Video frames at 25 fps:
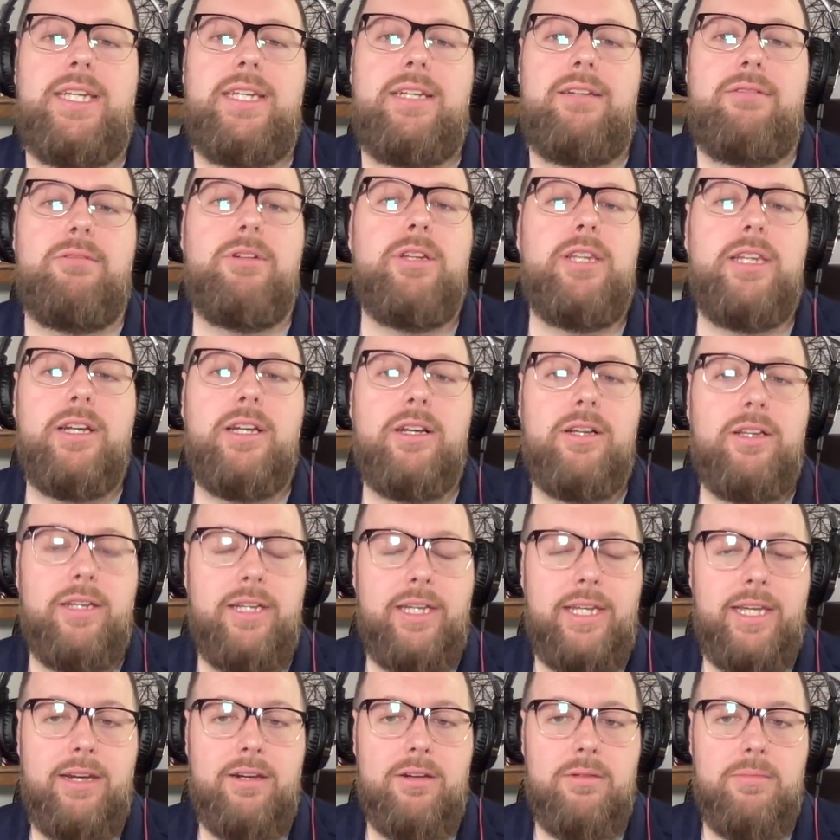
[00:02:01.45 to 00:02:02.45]
Really, all I
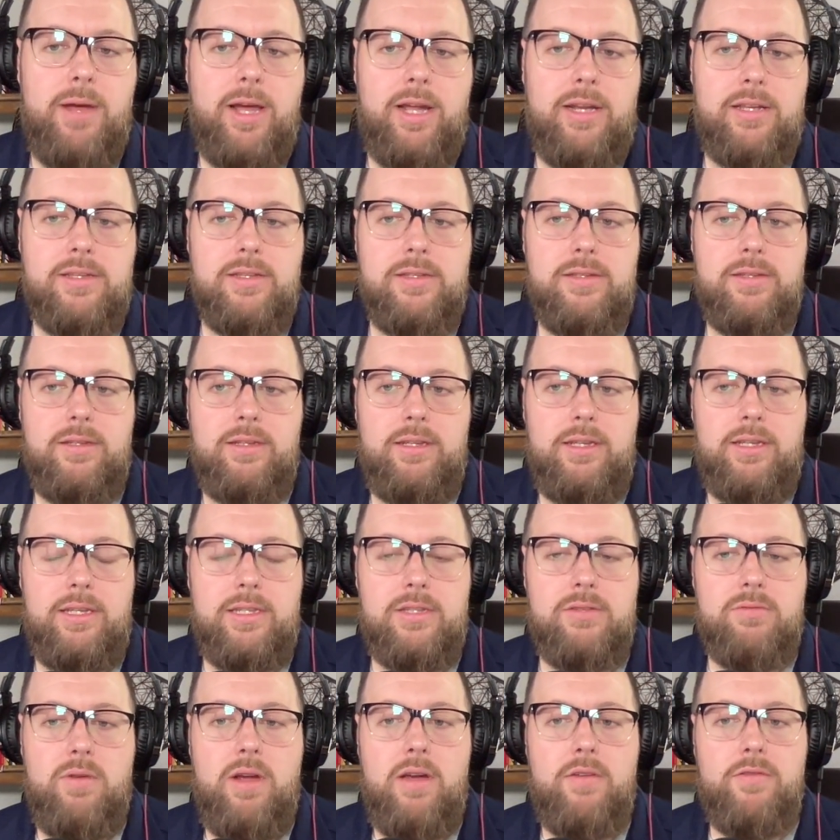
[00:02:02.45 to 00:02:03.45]
care about is
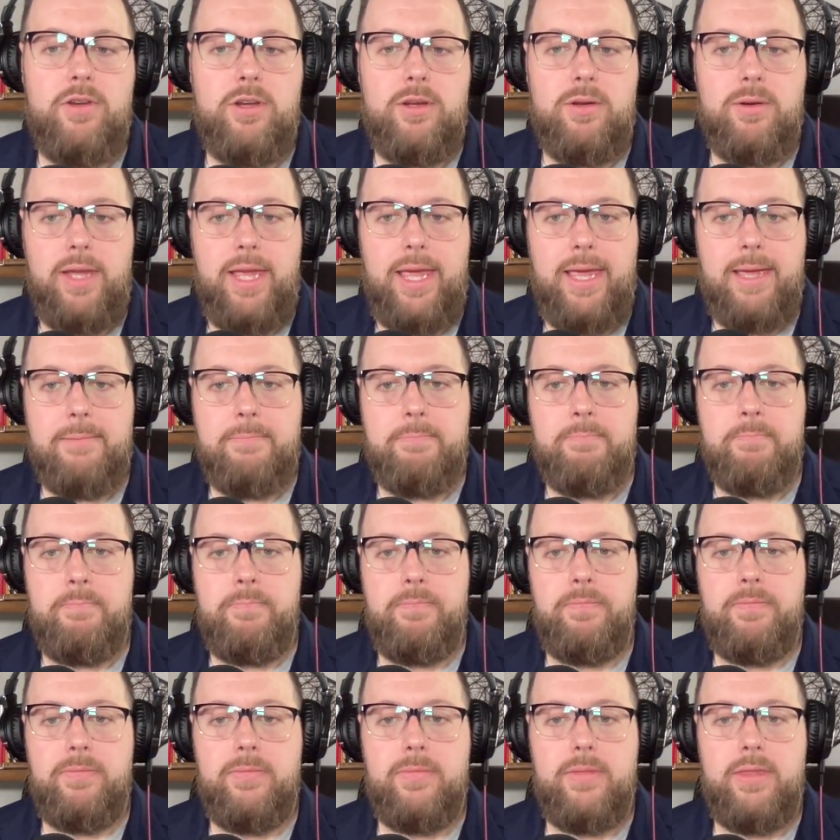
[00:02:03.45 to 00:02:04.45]
revenue. And
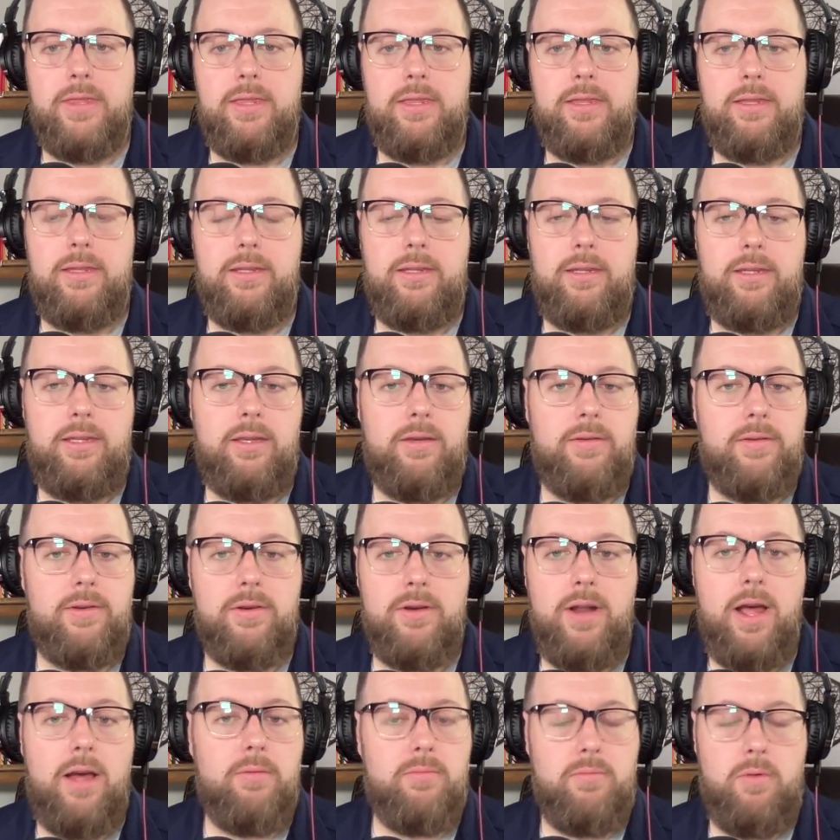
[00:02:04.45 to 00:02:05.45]
you're
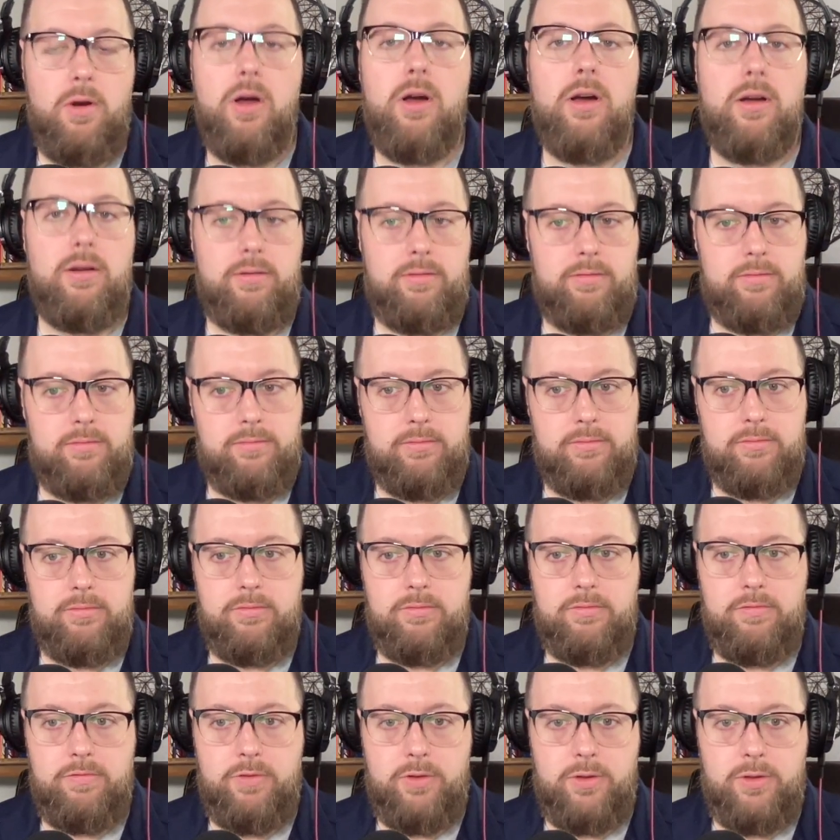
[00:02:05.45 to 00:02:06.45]
not wrong
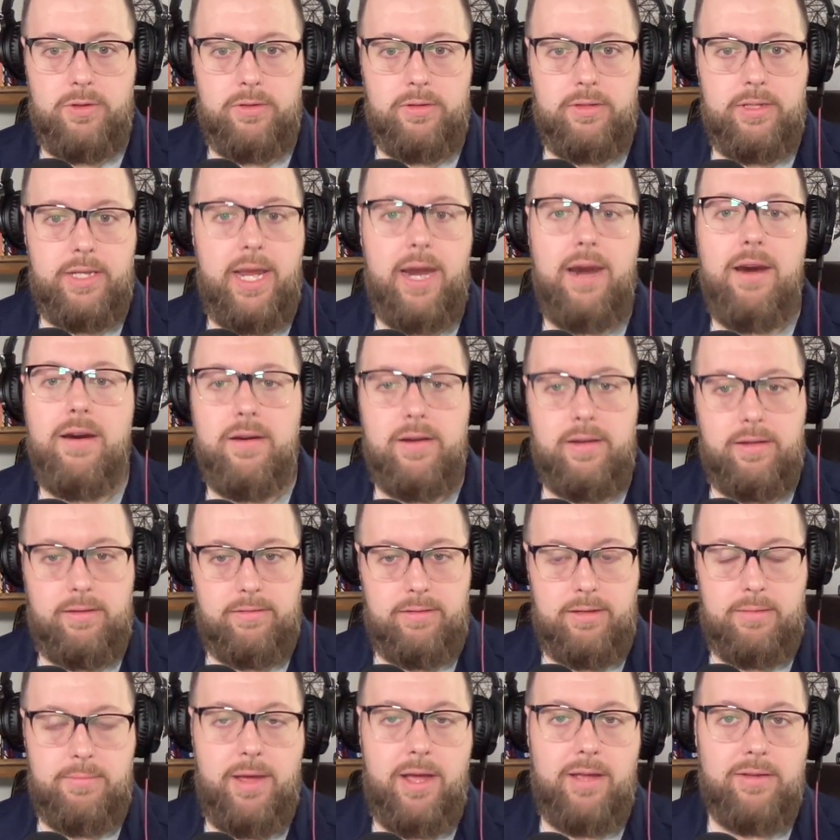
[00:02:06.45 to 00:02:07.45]
for caring
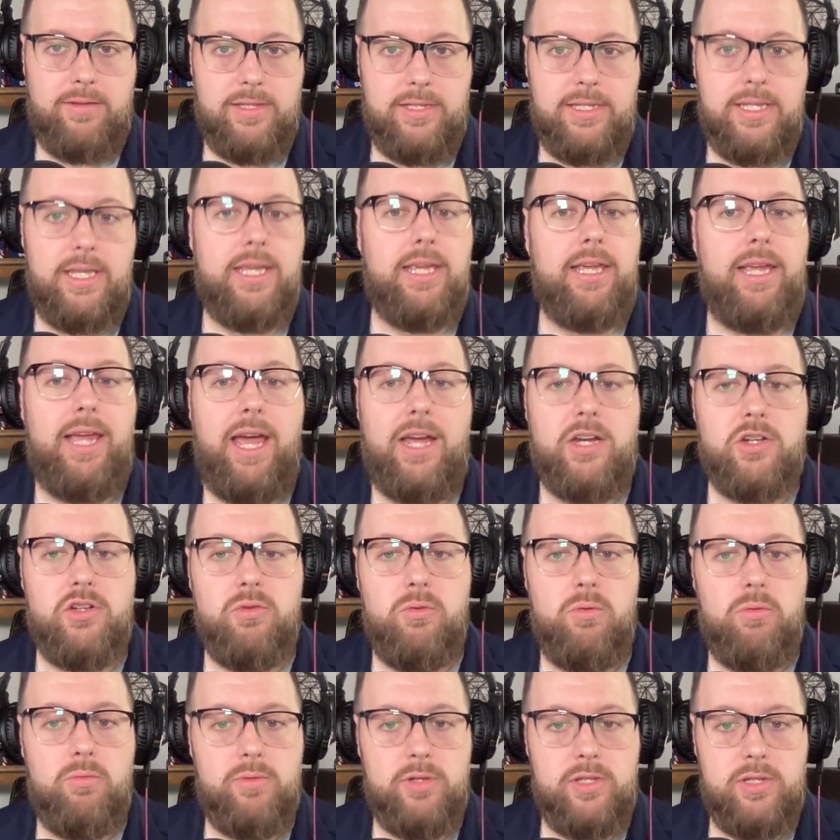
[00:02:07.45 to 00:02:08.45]
about seeing
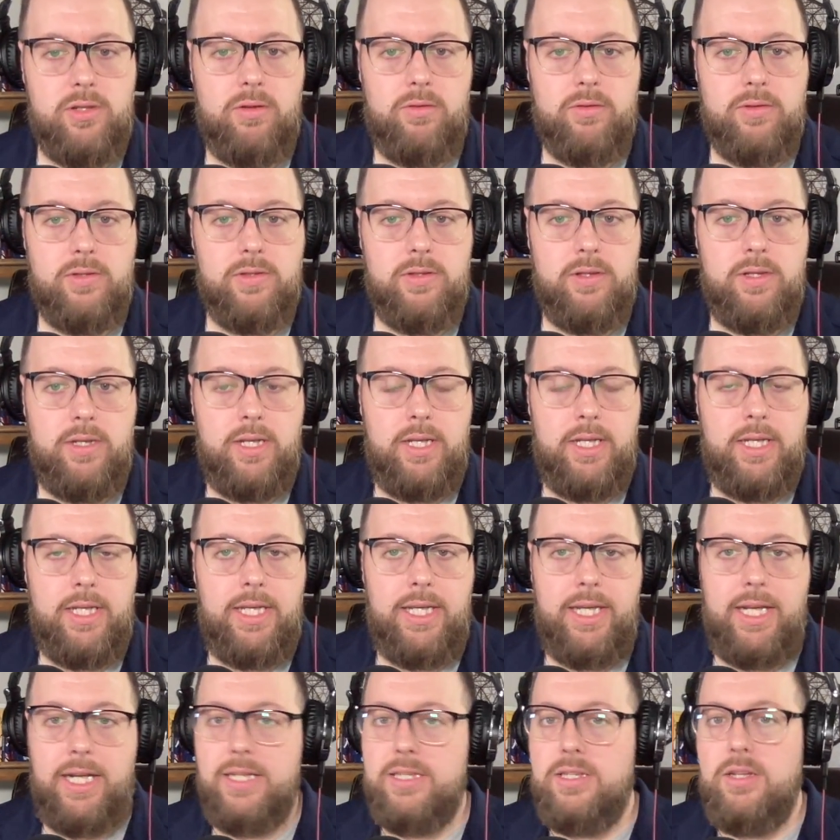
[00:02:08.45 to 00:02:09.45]
actual results.
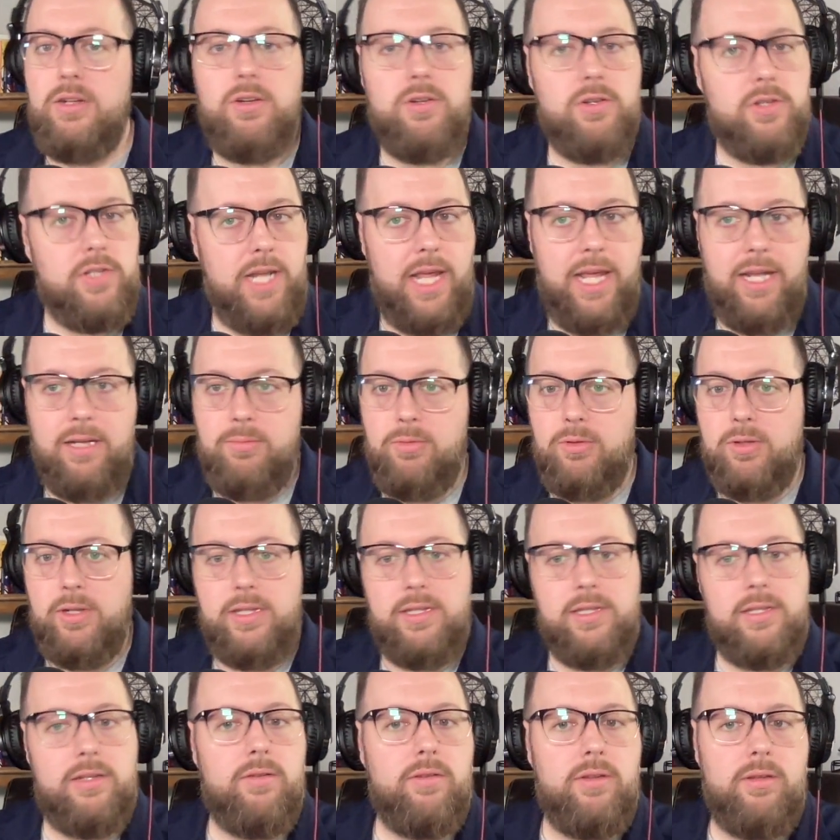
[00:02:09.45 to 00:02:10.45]
And it's understandable
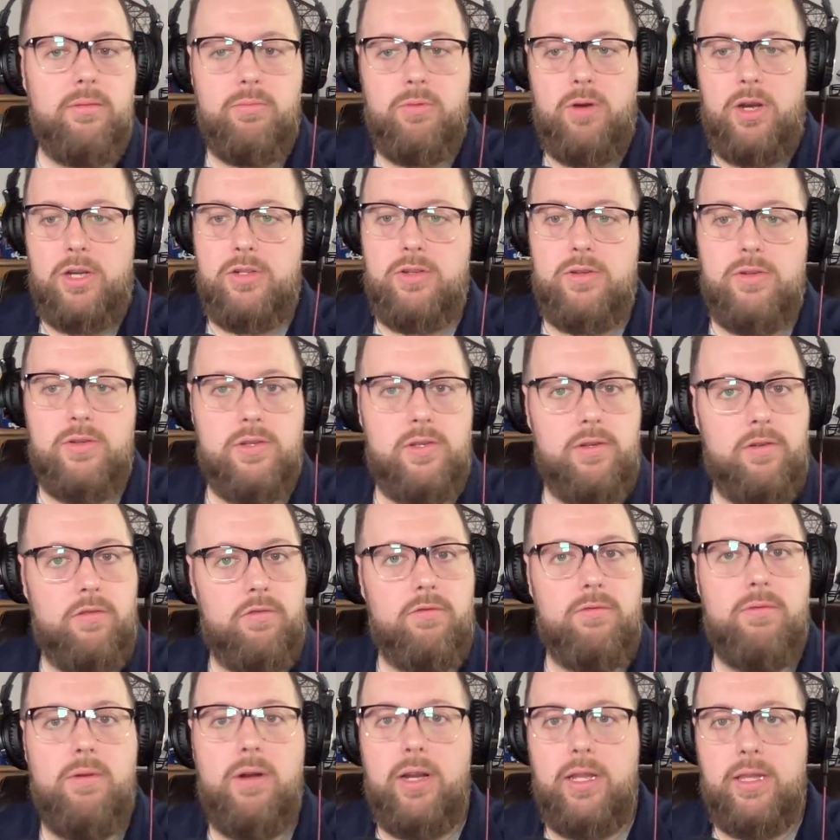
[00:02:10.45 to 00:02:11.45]
considering the pressures
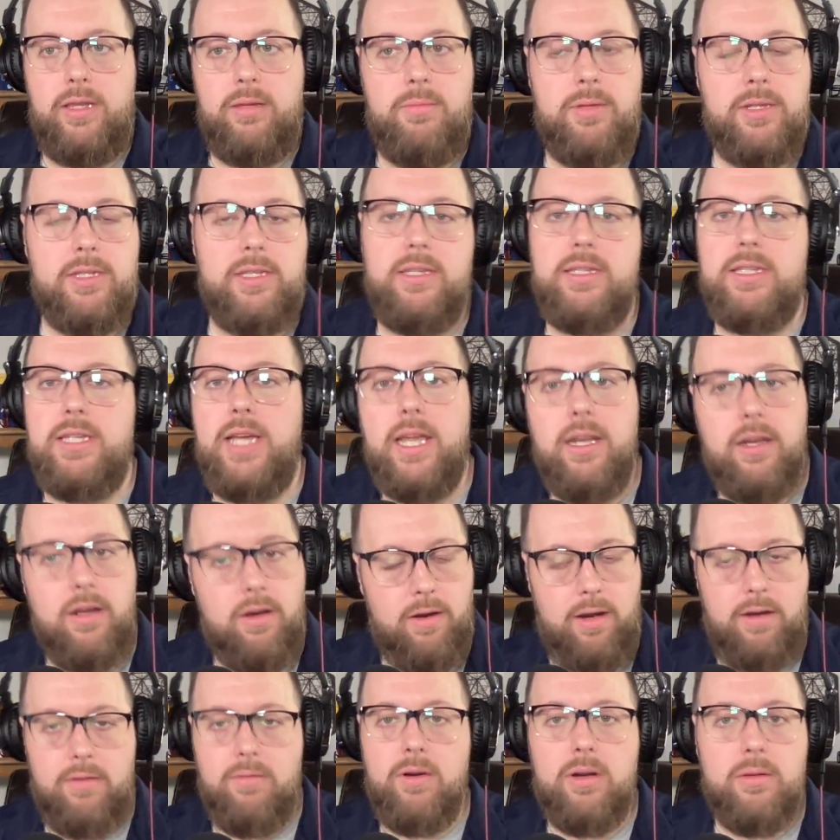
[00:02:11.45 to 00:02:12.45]
of running the business. I know,
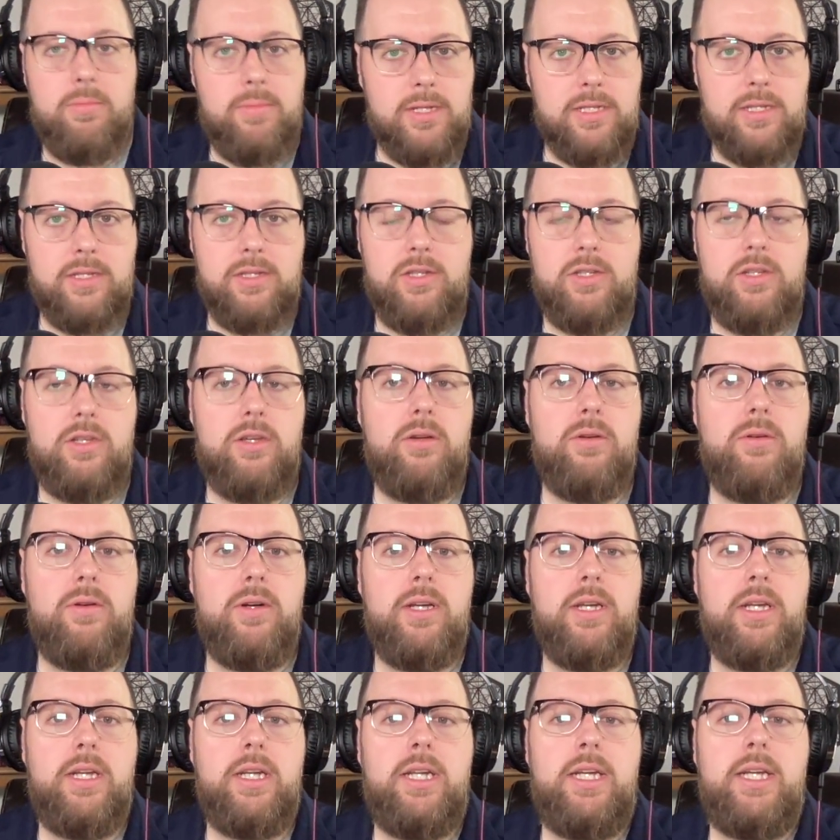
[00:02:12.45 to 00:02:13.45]
I run a business too.
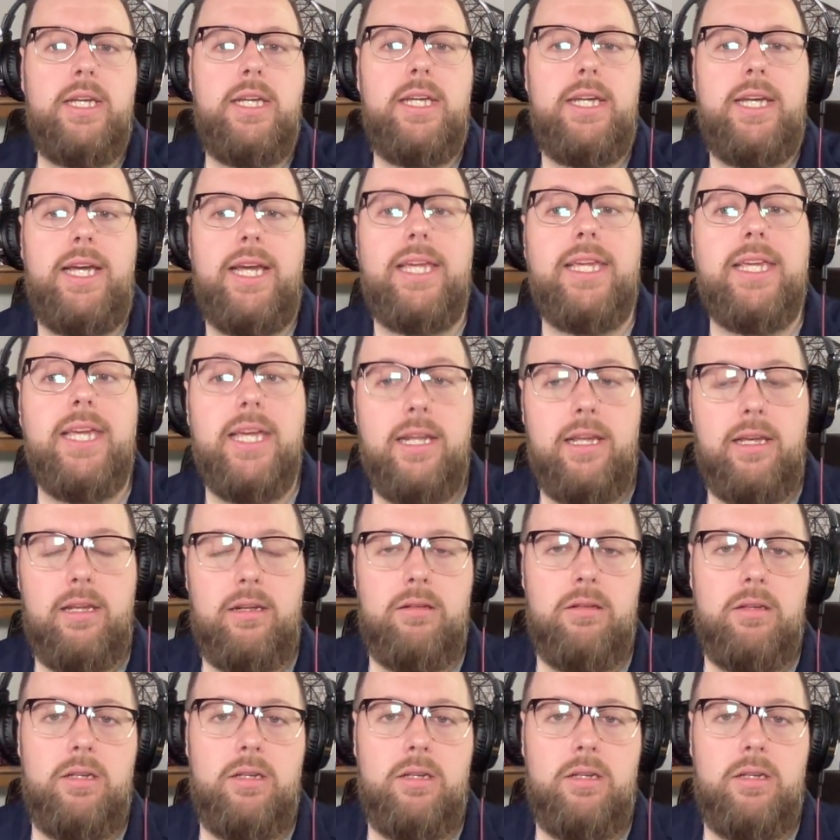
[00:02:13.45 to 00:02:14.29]
I get it.